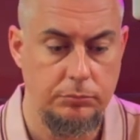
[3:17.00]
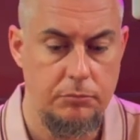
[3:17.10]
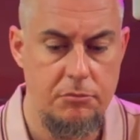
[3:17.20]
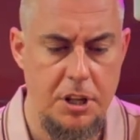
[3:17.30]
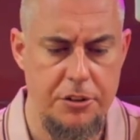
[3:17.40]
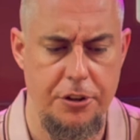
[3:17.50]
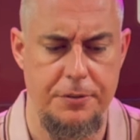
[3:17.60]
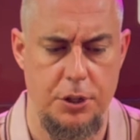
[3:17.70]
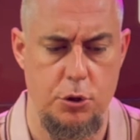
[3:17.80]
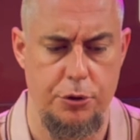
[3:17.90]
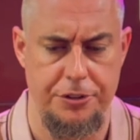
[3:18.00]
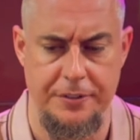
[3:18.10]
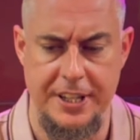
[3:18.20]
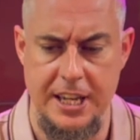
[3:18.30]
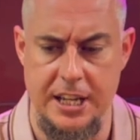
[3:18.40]
So over the course of
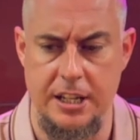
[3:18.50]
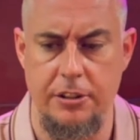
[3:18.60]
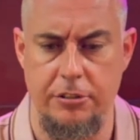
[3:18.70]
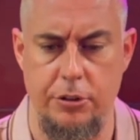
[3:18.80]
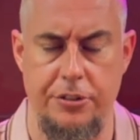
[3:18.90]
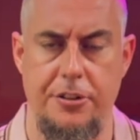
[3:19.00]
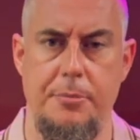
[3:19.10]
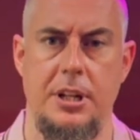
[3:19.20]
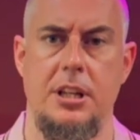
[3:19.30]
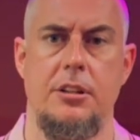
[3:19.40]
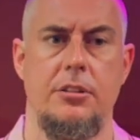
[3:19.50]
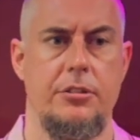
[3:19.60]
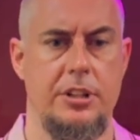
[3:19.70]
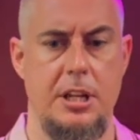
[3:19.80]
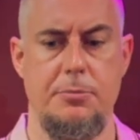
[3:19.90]
a year, as long as somebody
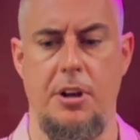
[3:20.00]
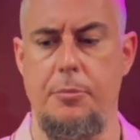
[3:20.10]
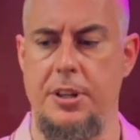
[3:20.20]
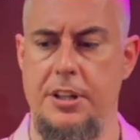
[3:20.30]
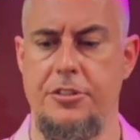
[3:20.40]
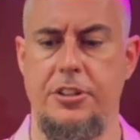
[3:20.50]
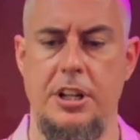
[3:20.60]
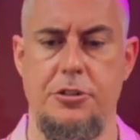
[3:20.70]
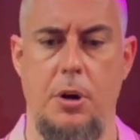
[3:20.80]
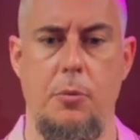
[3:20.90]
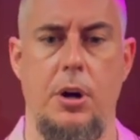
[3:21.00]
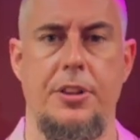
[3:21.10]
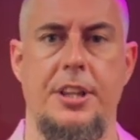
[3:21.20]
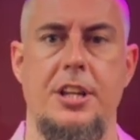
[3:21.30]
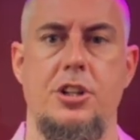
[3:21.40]
keeps up with it and studies quite well,
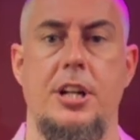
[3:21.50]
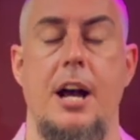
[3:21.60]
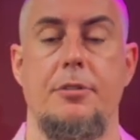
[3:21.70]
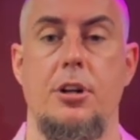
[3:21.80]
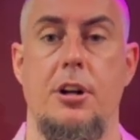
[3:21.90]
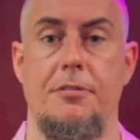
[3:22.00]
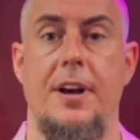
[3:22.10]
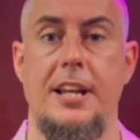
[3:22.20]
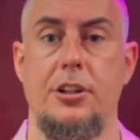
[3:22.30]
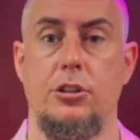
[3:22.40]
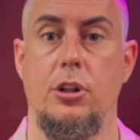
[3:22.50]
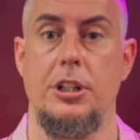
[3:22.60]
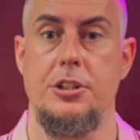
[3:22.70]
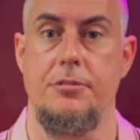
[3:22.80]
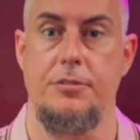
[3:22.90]
then they should have a fairly good
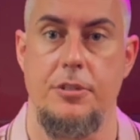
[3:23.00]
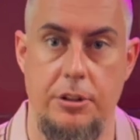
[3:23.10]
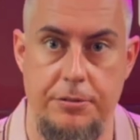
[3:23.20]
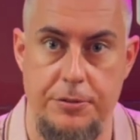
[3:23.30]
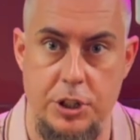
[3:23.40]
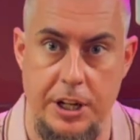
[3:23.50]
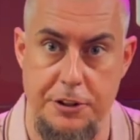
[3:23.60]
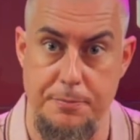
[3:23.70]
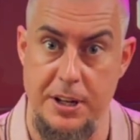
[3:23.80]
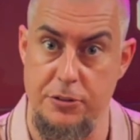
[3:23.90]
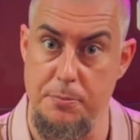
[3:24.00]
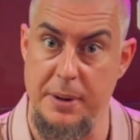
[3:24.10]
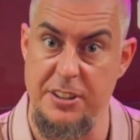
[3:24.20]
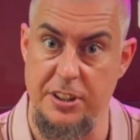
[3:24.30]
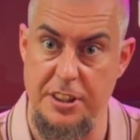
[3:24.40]
knowledge of Chinese medicine
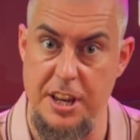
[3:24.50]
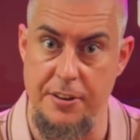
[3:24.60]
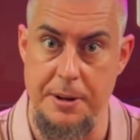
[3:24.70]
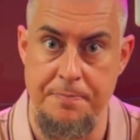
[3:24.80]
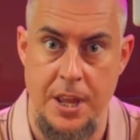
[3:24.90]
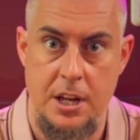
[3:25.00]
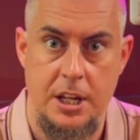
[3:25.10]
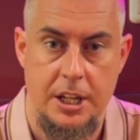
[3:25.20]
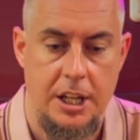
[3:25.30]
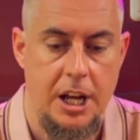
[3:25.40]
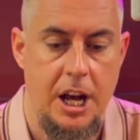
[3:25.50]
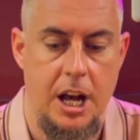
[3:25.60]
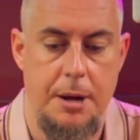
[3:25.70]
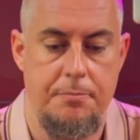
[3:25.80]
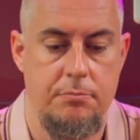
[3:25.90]
basic theory.
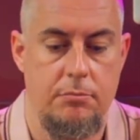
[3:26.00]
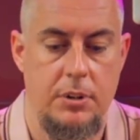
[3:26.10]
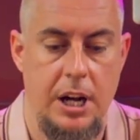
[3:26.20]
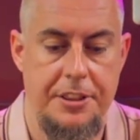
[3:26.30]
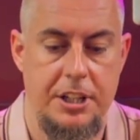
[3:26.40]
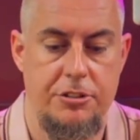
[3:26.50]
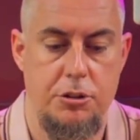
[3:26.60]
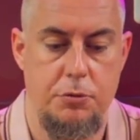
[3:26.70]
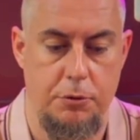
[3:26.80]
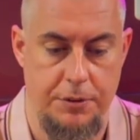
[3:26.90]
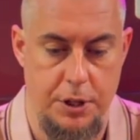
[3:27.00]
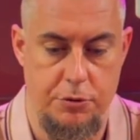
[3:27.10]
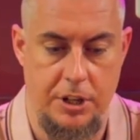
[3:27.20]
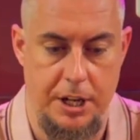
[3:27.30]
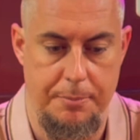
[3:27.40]
I think it's useful for
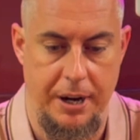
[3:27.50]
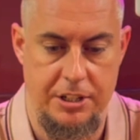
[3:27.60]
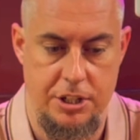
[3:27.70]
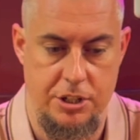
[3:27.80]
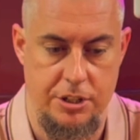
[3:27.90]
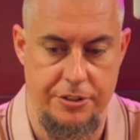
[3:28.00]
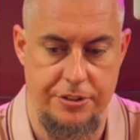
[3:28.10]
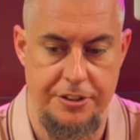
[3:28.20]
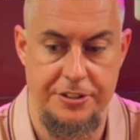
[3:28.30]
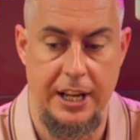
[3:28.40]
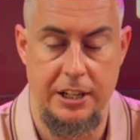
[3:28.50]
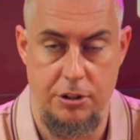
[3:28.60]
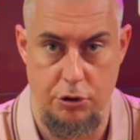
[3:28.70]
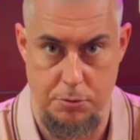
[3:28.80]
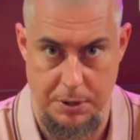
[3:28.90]
those kind of practitioners. The second
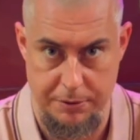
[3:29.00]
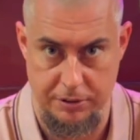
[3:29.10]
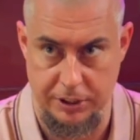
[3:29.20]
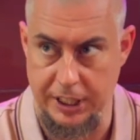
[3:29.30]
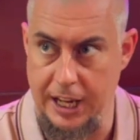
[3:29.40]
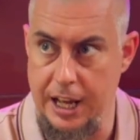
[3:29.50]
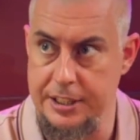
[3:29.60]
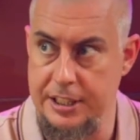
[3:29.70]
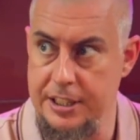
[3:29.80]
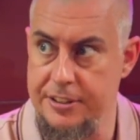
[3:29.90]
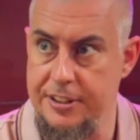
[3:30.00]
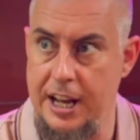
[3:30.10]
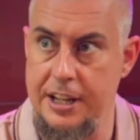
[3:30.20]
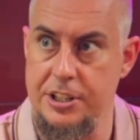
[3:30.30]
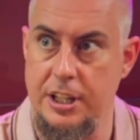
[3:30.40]
group I was looking at is
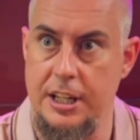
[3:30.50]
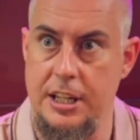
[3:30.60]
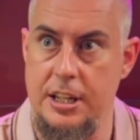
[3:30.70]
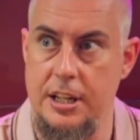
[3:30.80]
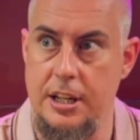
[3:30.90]
actually